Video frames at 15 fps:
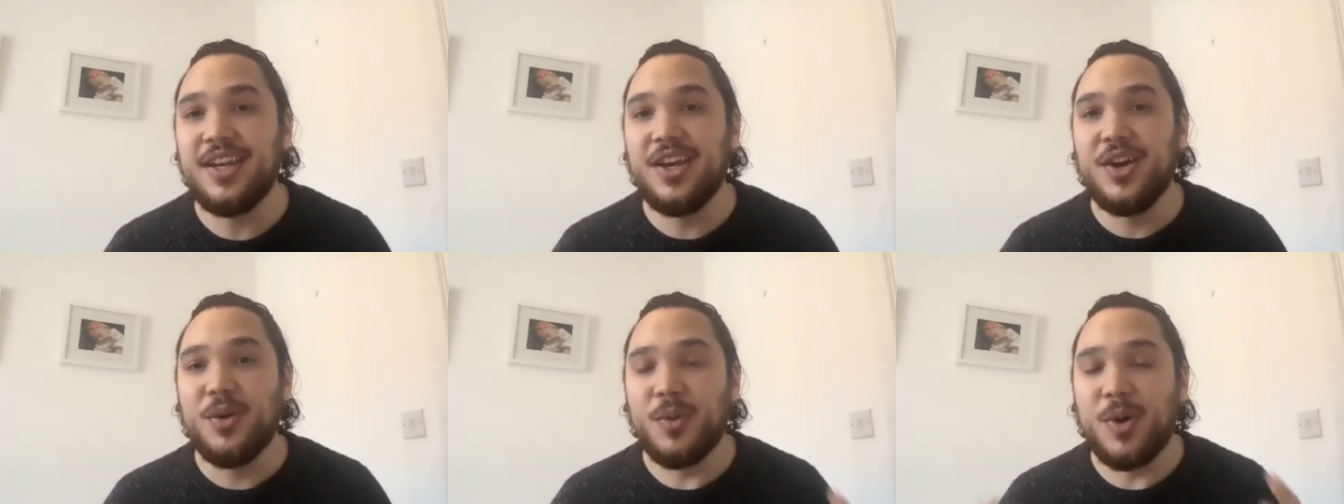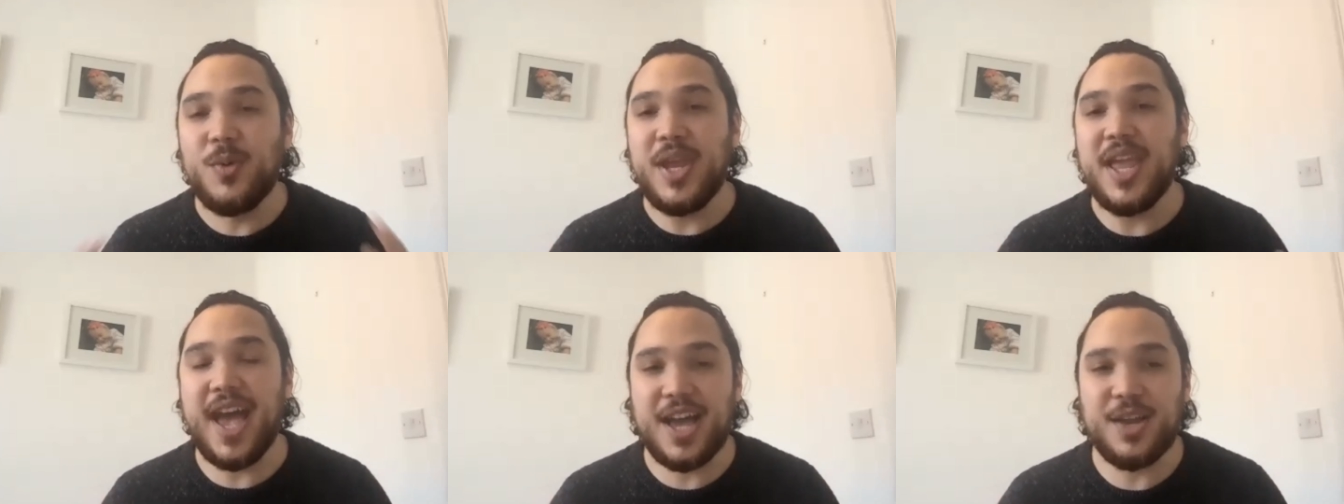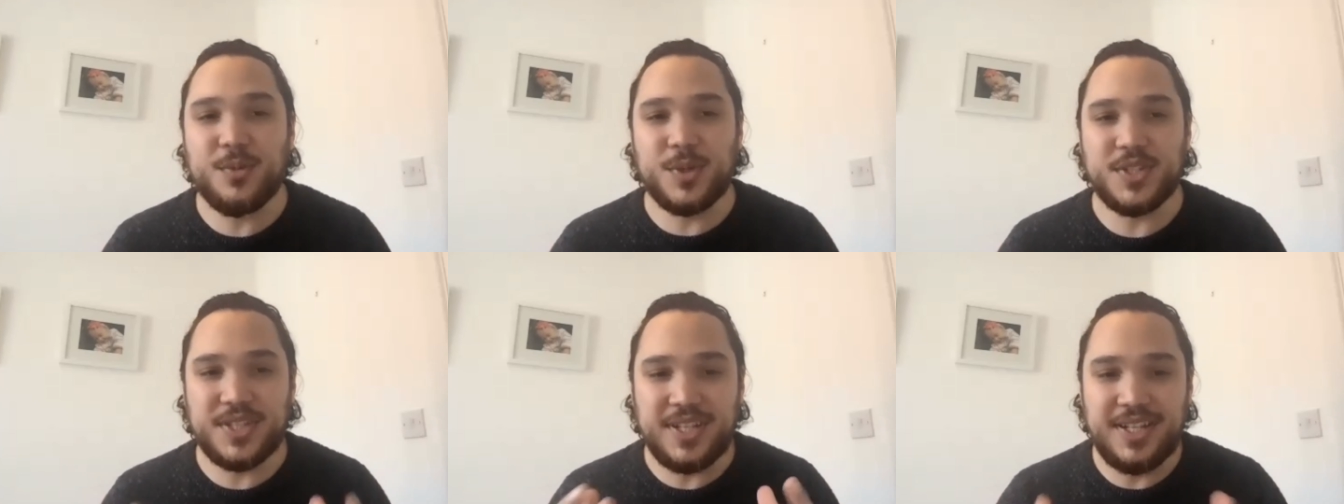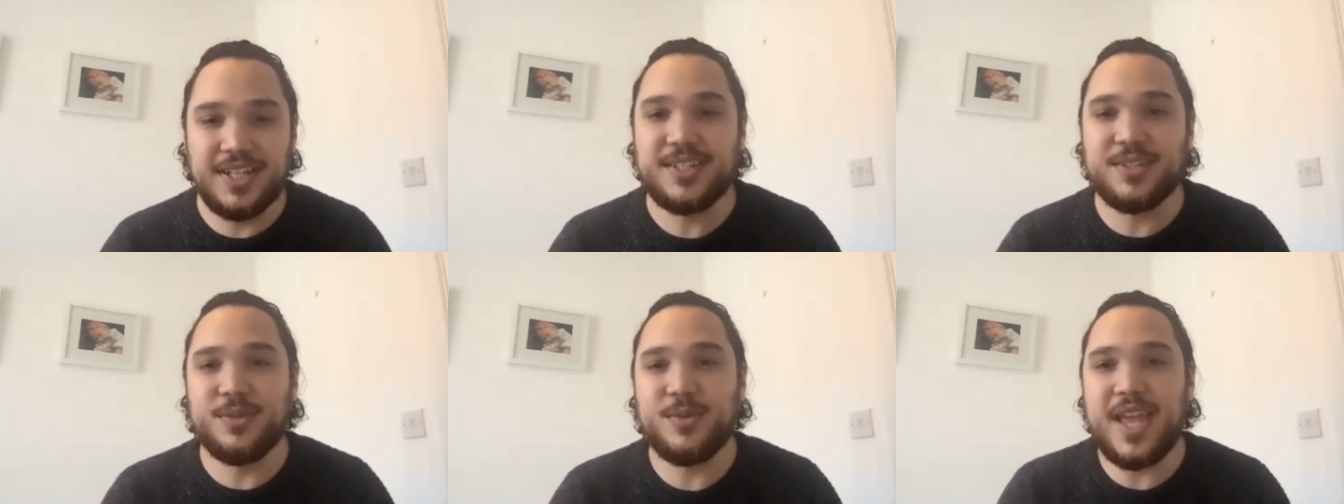what we had was the
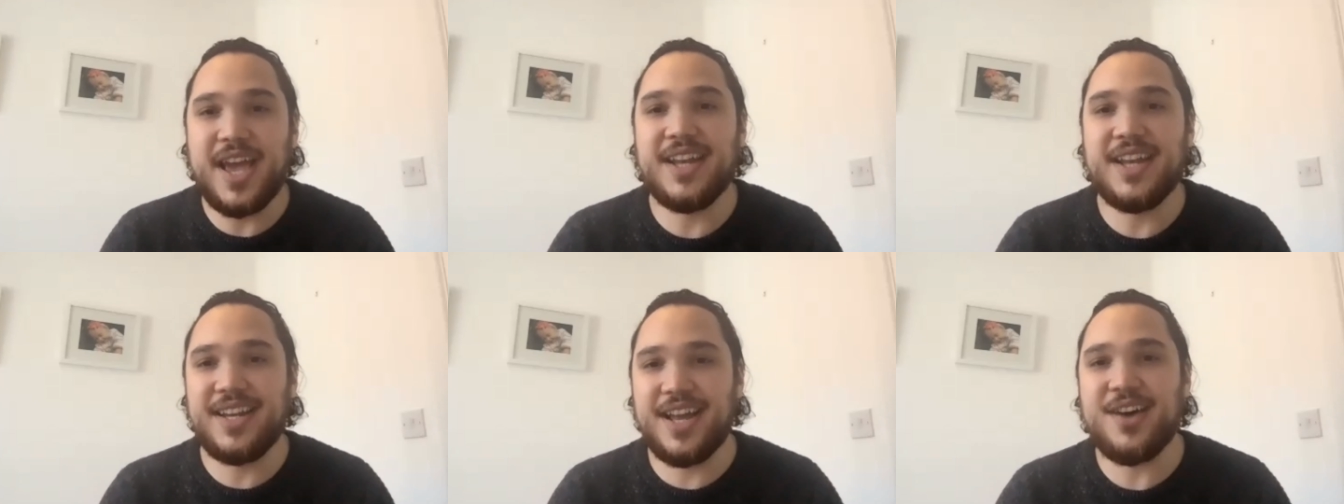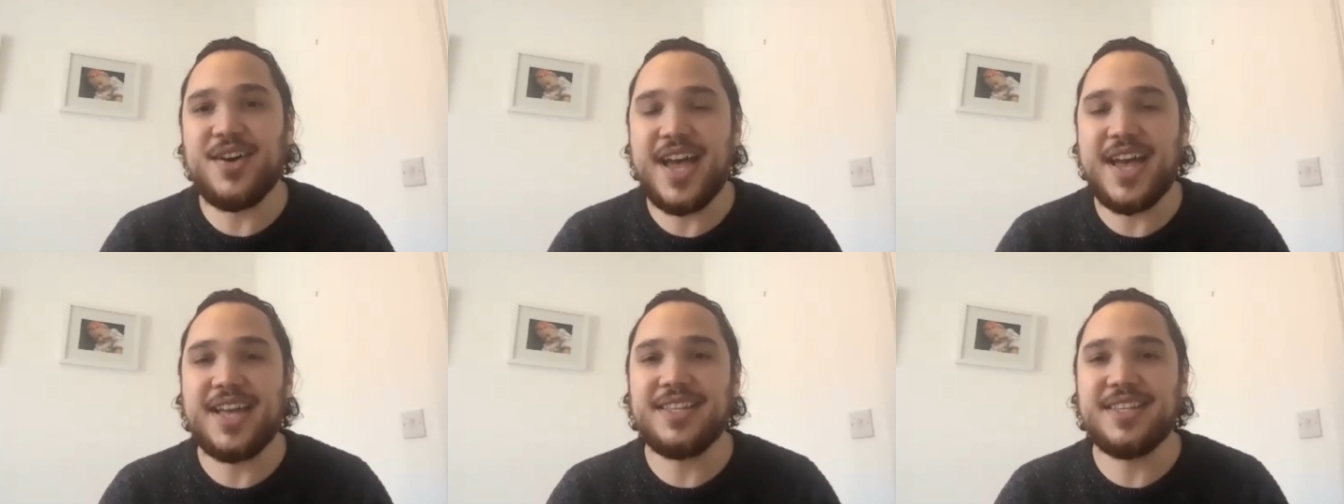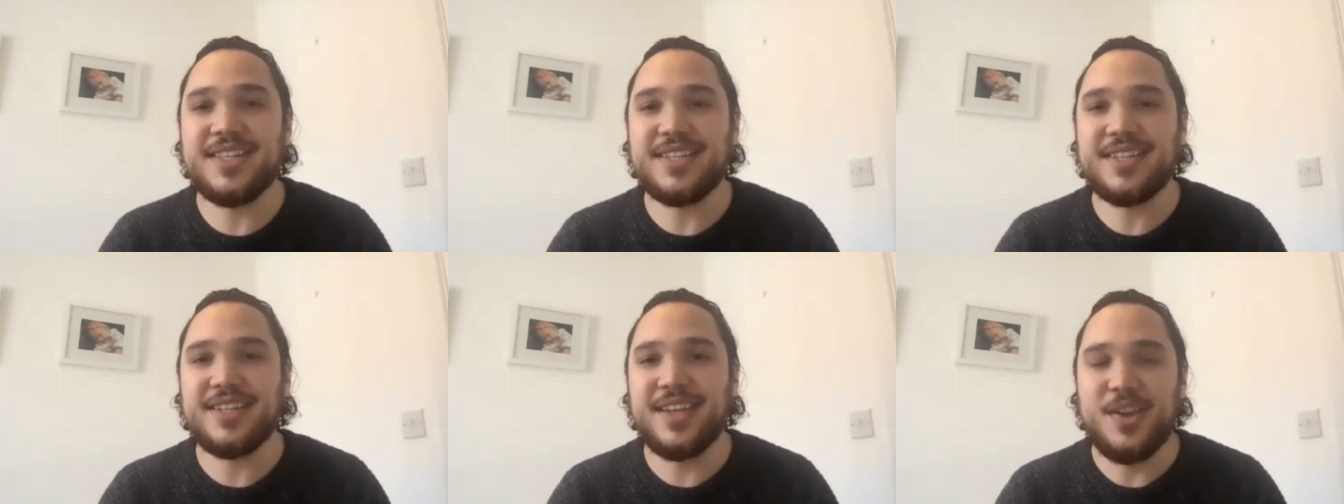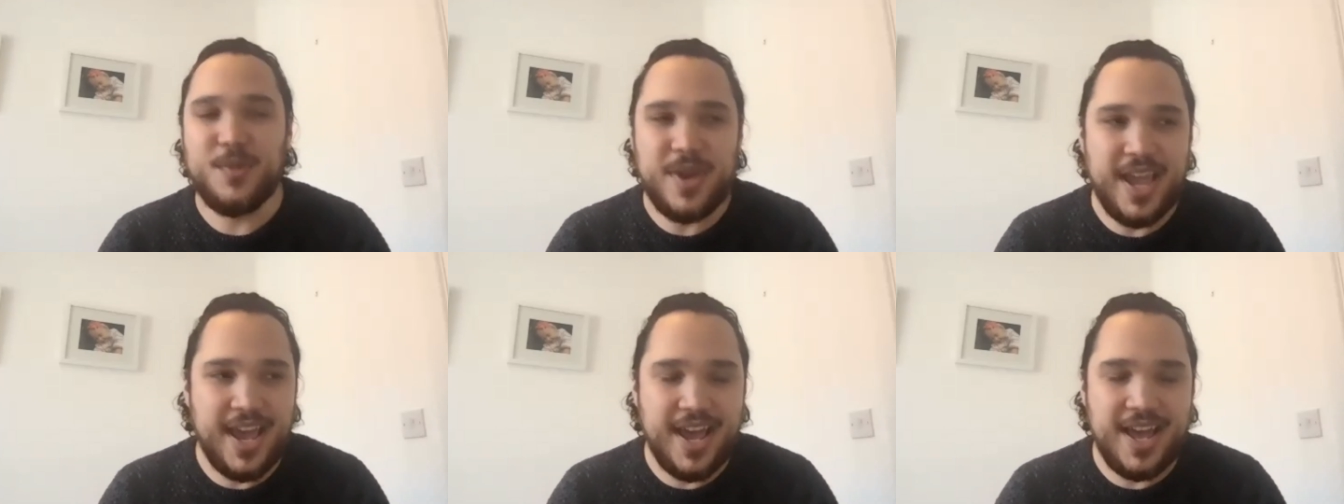little we had in our hands we
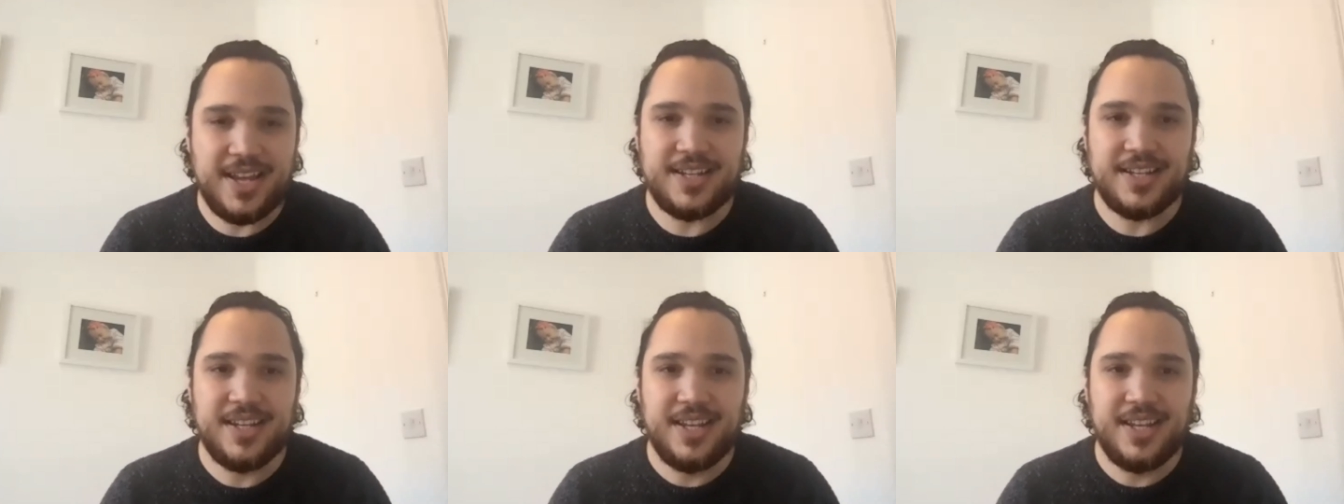had